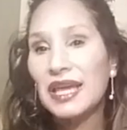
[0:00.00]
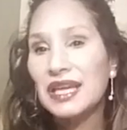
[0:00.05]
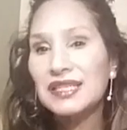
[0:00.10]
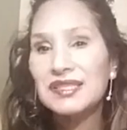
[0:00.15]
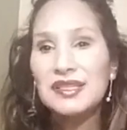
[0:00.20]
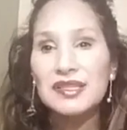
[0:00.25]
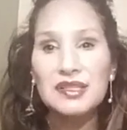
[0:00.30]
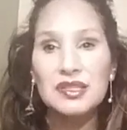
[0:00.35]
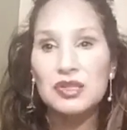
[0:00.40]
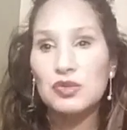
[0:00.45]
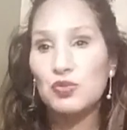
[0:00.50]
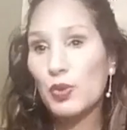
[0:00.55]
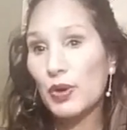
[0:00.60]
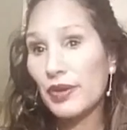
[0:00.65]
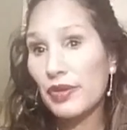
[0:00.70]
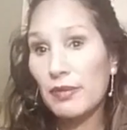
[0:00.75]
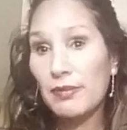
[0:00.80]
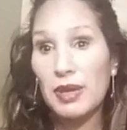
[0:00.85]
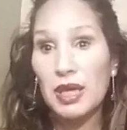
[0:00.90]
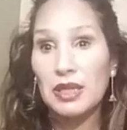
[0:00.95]
guess this is
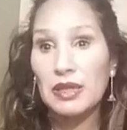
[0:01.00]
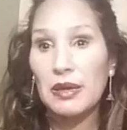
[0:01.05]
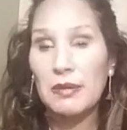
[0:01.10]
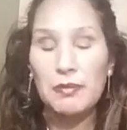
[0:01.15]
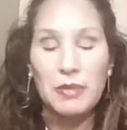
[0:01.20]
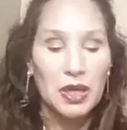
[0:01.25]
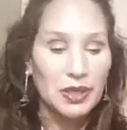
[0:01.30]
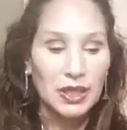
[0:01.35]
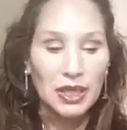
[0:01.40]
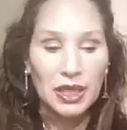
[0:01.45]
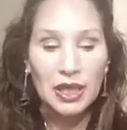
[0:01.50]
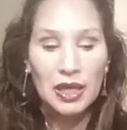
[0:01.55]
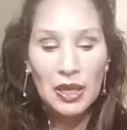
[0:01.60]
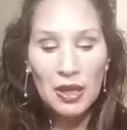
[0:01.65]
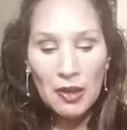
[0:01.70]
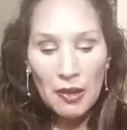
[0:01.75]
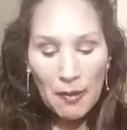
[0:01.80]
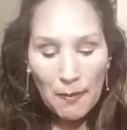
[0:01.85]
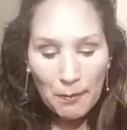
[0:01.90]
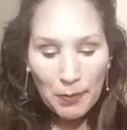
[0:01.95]
where they make their money.
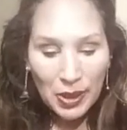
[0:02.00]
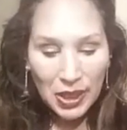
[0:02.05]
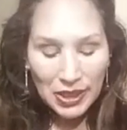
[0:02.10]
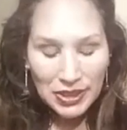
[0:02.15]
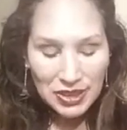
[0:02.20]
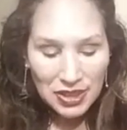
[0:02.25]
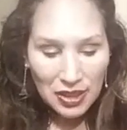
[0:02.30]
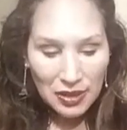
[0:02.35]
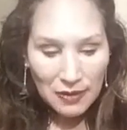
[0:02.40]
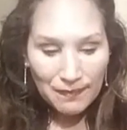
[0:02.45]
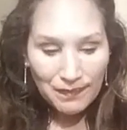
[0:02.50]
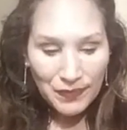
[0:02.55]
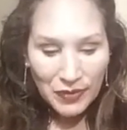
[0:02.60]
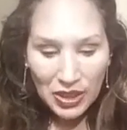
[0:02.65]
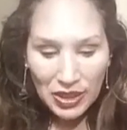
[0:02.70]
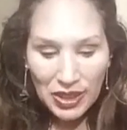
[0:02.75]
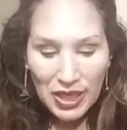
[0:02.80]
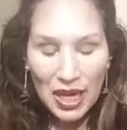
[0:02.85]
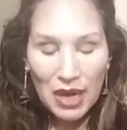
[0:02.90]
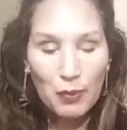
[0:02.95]
But
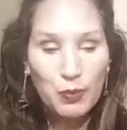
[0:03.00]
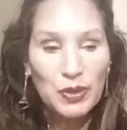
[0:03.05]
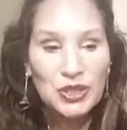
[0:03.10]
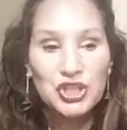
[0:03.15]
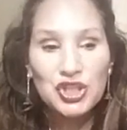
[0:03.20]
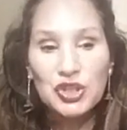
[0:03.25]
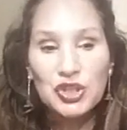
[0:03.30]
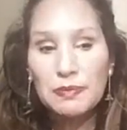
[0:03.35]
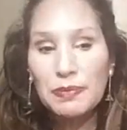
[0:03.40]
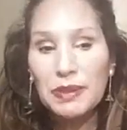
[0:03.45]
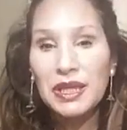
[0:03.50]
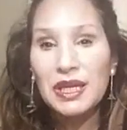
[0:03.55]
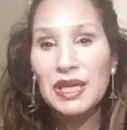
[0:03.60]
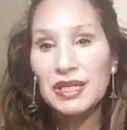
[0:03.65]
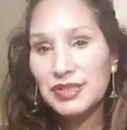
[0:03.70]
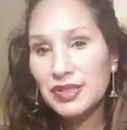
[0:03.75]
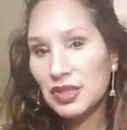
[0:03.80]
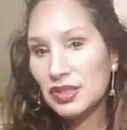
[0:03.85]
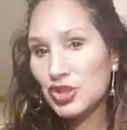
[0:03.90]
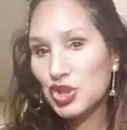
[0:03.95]
yeah, we should be,
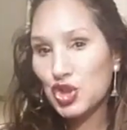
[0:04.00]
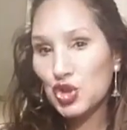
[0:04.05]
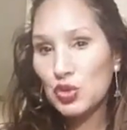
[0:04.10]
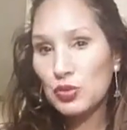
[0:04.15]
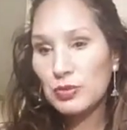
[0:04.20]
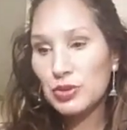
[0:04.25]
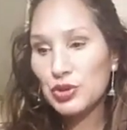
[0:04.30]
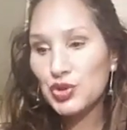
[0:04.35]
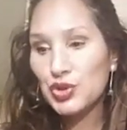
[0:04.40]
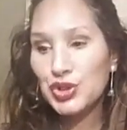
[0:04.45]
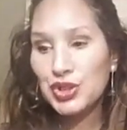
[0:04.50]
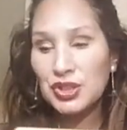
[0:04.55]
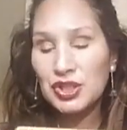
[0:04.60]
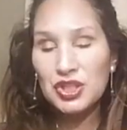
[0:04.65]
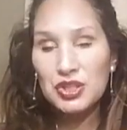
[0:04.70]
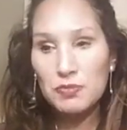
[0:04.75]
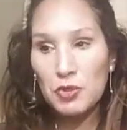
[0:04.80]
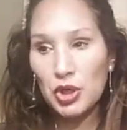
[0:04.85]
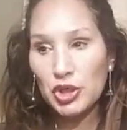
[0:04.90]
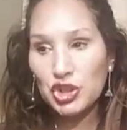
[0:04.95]
as consumers,
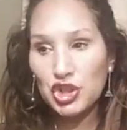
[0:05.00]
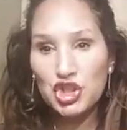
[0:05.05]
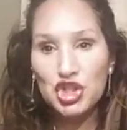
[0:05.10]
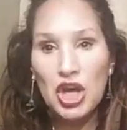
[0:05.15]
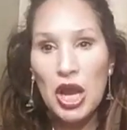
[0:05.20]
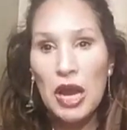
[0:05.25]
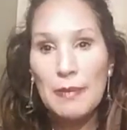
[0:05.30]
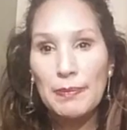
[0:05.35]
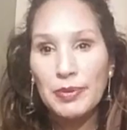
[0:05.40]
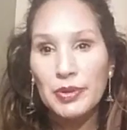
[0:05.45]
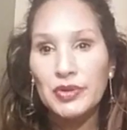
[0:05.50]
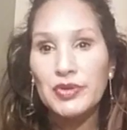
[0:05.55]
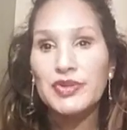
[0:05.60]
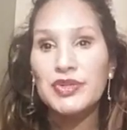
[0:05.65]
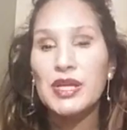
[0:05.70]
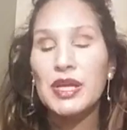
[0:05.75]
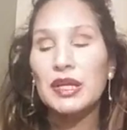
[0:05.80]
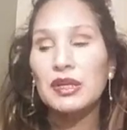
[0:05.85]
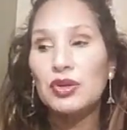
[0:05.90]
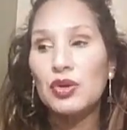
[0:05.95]
smart
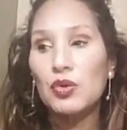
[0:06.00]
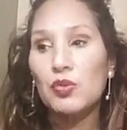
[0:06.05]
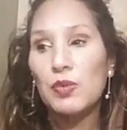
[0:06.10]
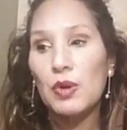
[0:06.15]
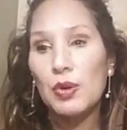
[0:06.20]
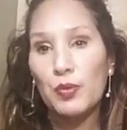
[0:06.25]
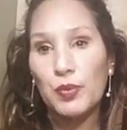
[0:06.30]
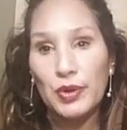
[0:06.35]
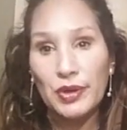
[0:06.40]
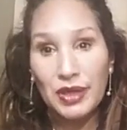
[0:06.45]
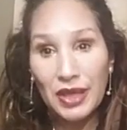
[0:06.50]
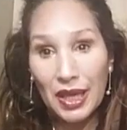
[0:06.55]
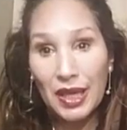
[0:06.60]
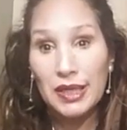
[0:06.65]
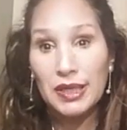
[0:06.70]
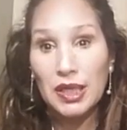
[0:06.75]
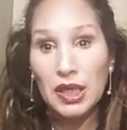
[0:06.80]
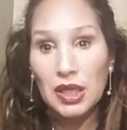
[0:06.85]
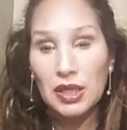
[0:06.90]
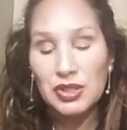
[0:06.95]
shoppers and know what we're
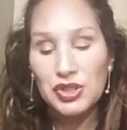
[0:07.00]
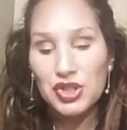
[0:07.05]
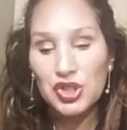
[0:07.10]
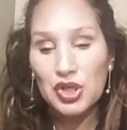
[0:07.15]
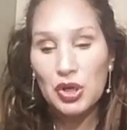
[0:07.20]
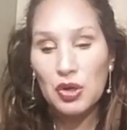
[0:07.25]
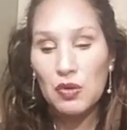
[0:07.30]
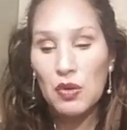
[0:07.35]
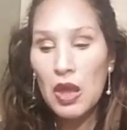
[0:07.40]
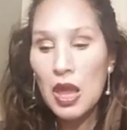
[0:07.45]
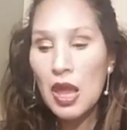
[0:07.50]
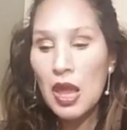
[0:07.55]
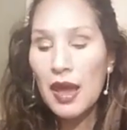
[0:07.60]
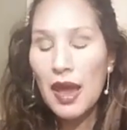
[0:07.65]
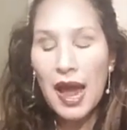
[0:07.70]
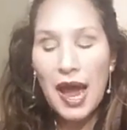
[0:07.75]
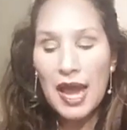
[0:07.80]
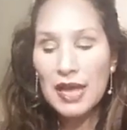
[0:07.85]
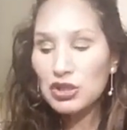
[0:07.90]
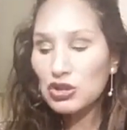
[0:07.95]
getting. So
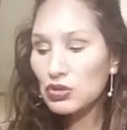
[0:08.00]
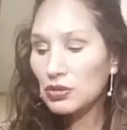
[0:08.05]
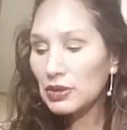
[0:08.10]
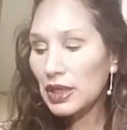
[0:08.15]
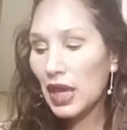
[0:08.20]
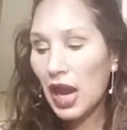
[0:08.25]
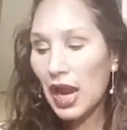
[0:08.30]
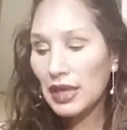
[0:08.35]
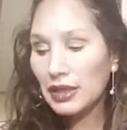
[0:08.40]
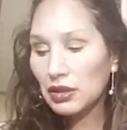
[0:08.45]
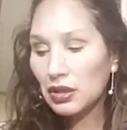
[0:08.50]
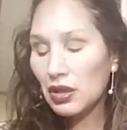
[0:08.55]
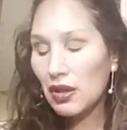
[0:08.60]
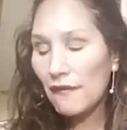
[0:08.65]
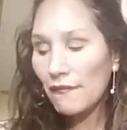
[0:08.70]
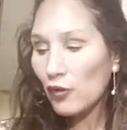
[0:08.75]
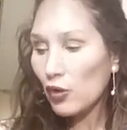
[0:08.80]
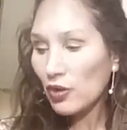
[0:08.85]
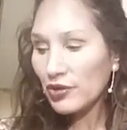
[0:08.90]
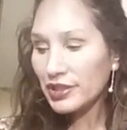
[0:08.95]
actually, I
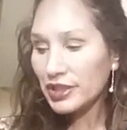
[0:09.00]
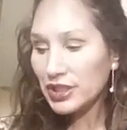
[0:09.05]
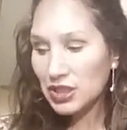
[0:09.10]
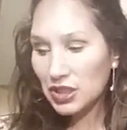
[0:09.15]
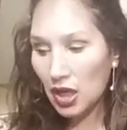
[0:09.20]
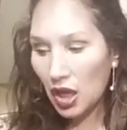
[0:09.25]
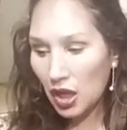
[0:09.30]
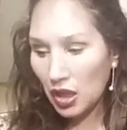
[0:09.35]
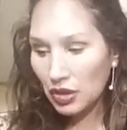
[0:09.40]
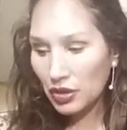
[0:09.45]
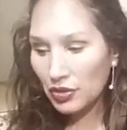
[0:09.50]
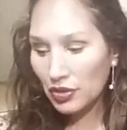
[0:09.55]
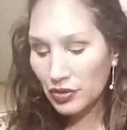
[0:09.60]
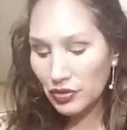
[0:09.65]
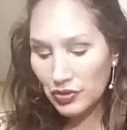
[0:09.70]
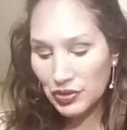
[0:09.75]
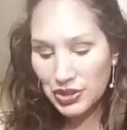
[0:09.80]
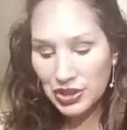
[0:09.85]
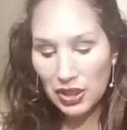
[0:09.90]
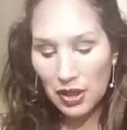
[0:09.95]
love all these
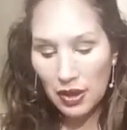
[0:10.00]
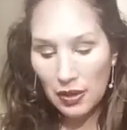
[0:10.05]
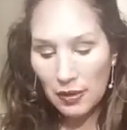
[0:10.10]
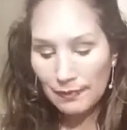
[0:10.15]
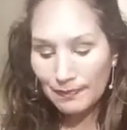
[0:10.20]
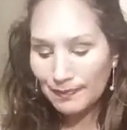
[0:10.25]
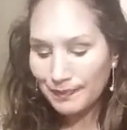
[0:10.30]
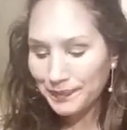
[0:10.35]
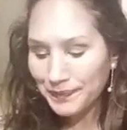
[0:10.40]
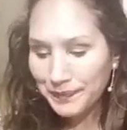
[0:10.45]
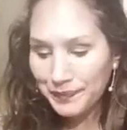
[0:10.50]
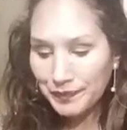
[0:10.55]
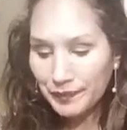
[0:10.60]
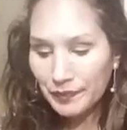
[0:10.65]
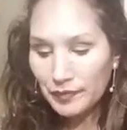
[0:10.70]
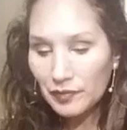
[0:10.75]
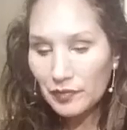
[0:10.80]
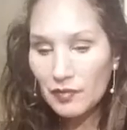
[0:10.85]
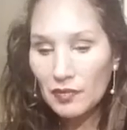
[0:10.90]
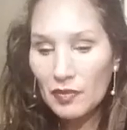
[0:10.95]
colors.
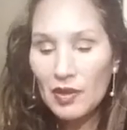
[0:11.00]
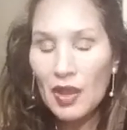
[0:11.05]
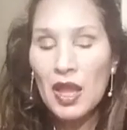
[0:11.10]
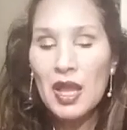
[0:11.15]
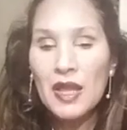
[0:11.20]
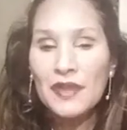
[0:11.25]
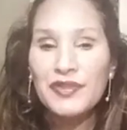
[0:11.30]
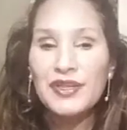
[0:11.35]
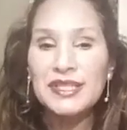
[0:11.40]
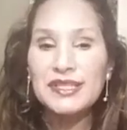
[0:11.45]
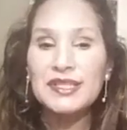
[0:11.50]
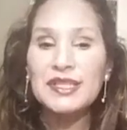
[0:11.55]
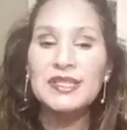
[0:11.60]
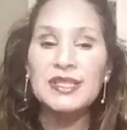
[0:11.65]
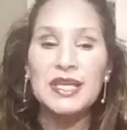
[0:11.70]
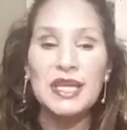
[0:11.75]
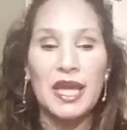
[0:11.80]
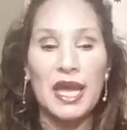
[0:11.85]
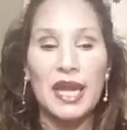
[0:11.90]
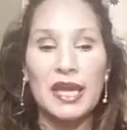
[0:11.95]
This
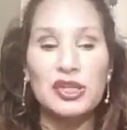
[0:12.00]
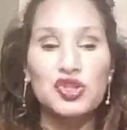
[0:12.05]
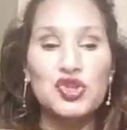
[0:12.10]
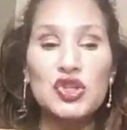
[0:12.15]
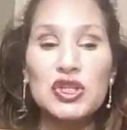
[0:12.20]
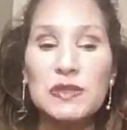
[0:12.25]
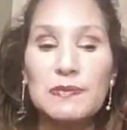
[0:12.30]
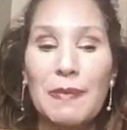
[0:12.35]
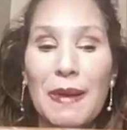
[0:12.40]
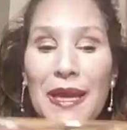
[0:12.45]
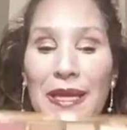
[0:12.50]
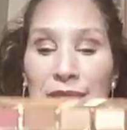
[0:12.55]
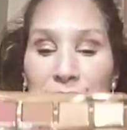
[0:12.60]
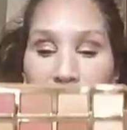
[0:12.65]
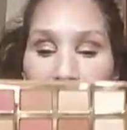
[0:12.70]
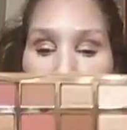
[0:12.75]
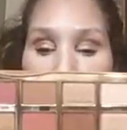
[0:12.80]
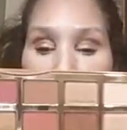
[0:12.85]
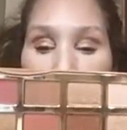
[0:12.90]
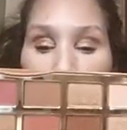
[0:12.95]
is the extra
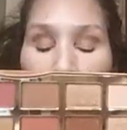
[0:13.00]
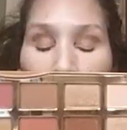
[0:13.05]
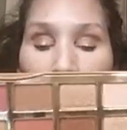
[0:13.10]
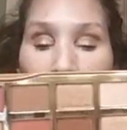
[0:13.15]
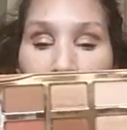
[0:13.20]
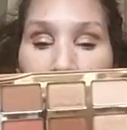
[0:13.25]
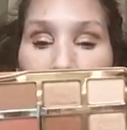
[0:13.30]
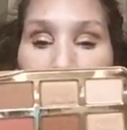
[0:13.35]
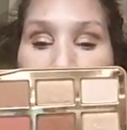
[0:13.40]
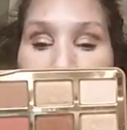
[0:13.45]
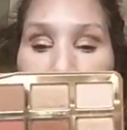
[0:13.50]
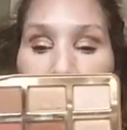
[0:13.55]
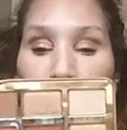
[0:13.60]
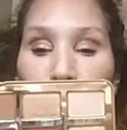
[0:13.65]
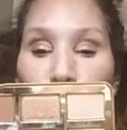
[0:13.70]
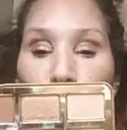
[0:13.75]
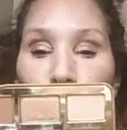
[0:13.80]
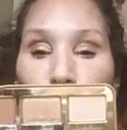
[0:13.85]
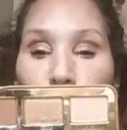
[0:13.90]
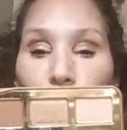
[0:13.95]
spicy one, and
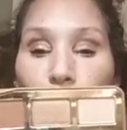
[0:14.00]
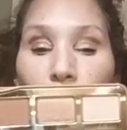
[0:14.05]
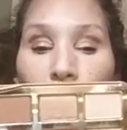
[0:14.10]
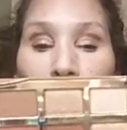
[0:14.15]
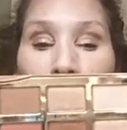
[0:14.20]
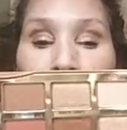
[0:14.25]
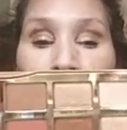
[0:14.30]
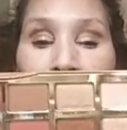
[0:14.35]
the